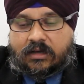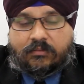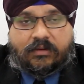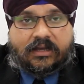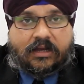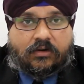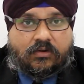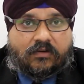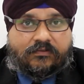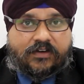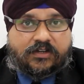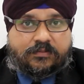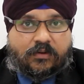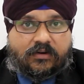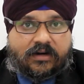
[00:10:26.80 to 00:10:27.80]
We can do a
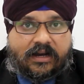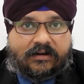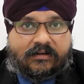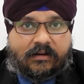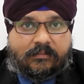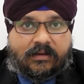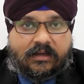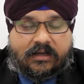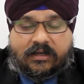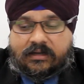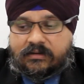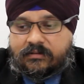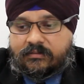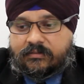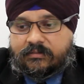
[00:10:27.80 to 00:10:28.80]
fishbone diagram here,
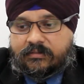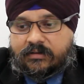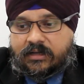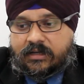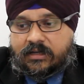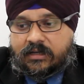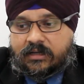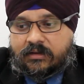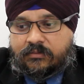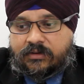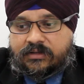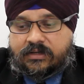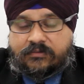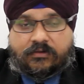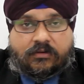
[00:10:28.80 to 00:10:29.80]

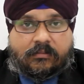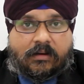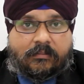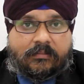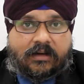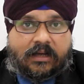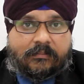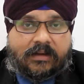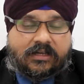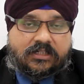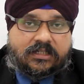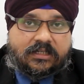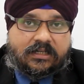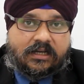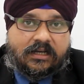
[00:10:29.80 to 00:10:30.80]
which, if you remember, I
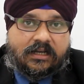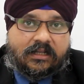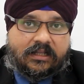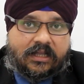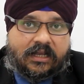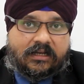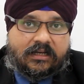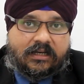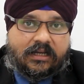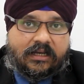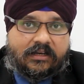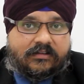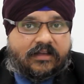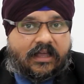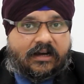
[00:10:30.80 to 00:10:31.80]
mentioned earlier that it
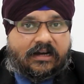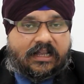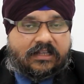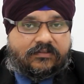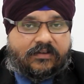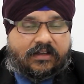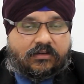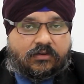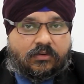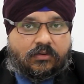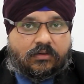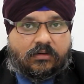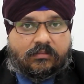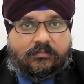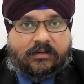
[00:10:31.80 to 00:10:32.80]
is an analyze phase
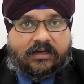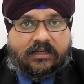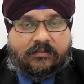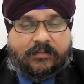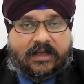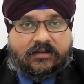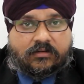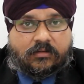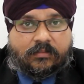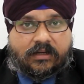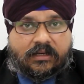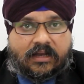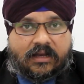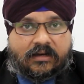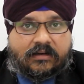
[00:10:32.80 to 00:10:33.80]
too, but it's best to be
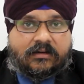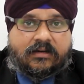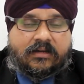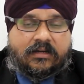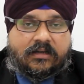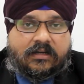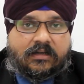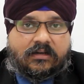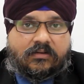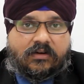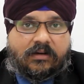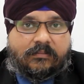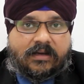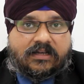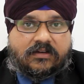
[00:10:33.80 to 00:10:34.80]
done to
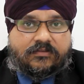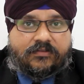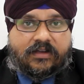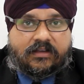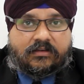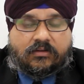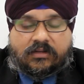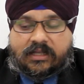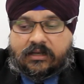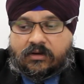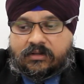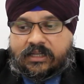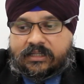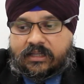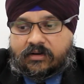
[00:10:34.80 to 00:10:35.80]
the measure phase so that your
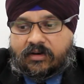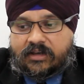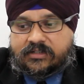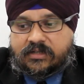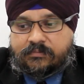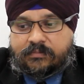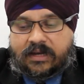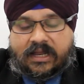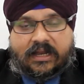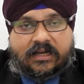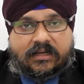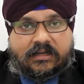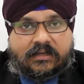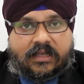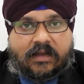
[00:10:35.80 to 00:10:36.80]
data collection
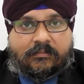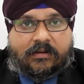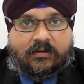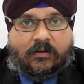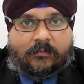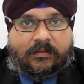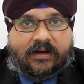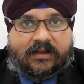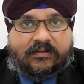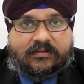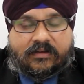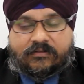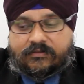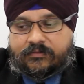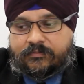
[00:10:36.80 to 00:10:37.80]
plan can be
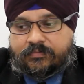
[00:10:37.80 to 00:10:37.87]
comprehensive.